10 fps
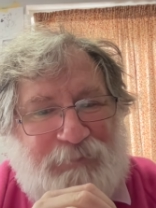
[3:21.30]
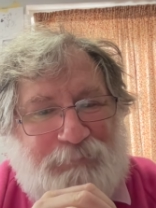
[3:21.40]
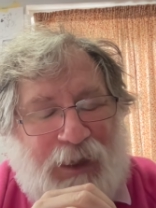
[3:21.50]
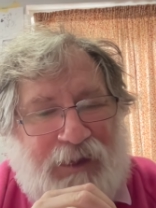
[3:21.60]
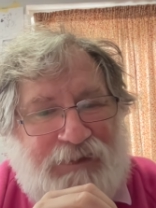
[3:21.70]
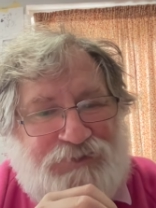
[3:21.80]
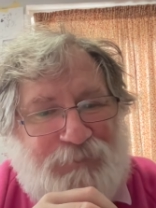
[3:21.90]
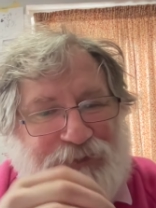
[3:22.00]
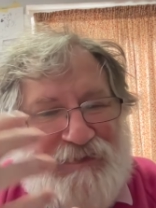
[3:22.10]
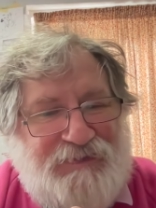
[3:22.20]

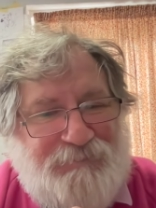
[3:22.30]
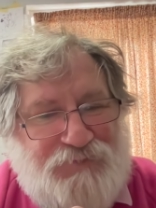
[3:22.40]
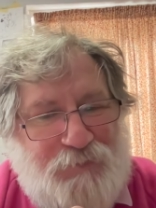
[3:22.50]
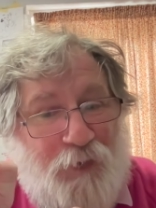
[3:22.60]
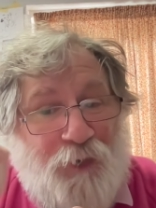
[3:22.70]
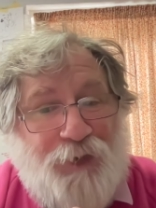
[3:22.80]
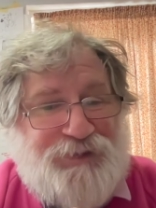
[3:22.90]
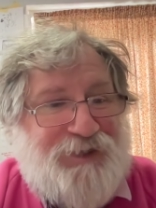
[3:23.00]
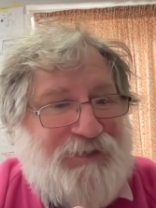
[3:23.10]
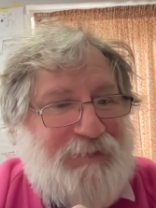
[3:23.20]
attributing them to
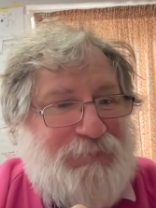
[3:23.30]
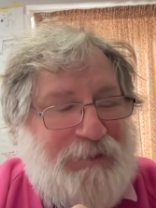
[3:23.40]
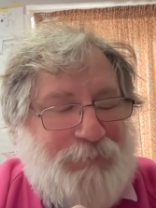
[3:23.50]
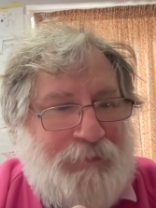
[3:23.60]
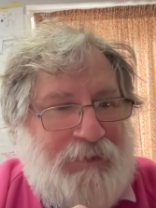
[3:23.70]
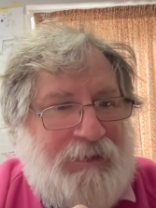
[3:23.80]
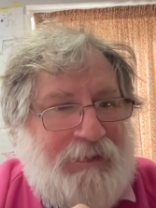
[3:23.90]
ordinary people